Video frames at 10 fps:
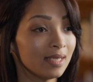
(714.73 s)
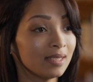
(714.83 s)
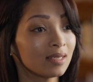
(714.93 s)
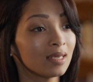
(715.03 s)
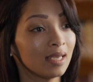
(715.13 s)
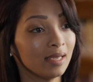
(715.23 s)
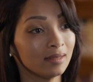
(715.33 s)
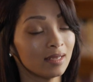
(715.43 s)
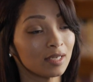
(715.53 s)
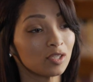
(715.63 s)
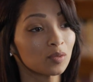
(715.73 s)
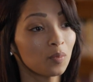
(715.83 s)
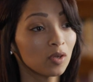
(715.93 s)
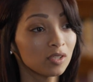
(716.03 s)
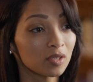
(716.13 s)
is again
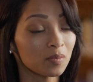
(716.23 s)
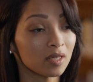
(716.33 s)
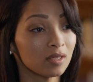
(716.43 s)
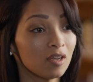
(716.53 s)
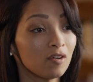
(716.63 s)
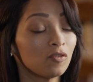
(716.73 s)
responsible